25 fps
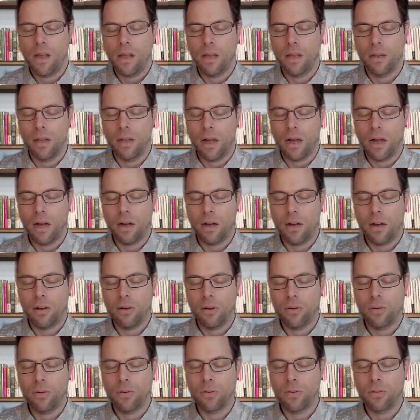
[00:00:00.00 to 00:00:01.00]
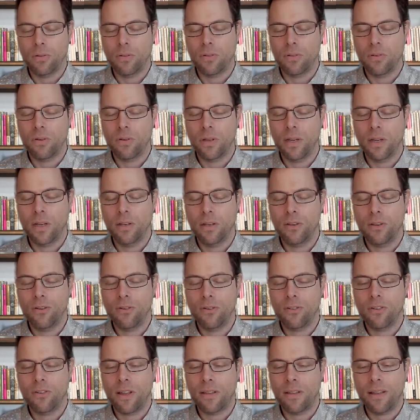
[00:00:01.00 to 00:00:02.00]
and out
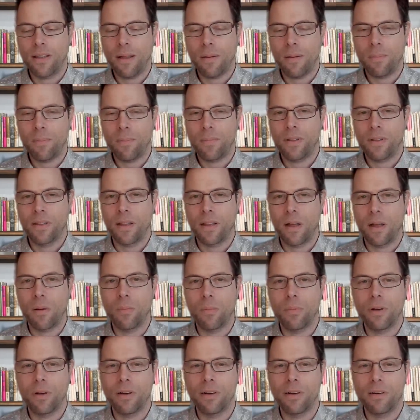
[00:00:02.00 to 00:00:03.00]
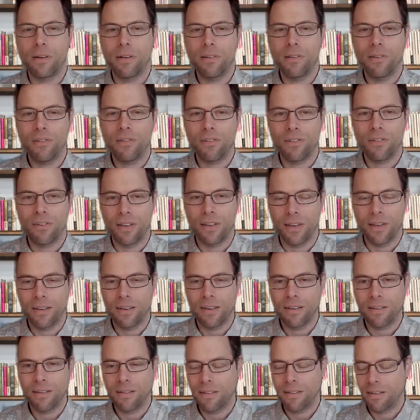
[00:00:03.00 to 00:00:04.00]
into step number
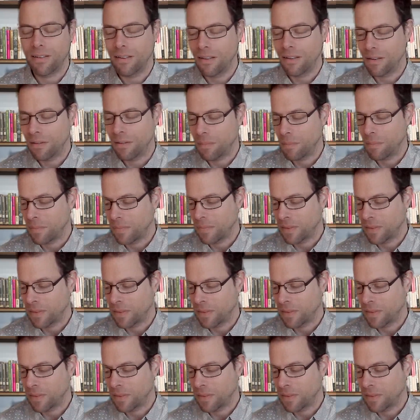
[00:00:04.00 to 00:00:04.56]
6.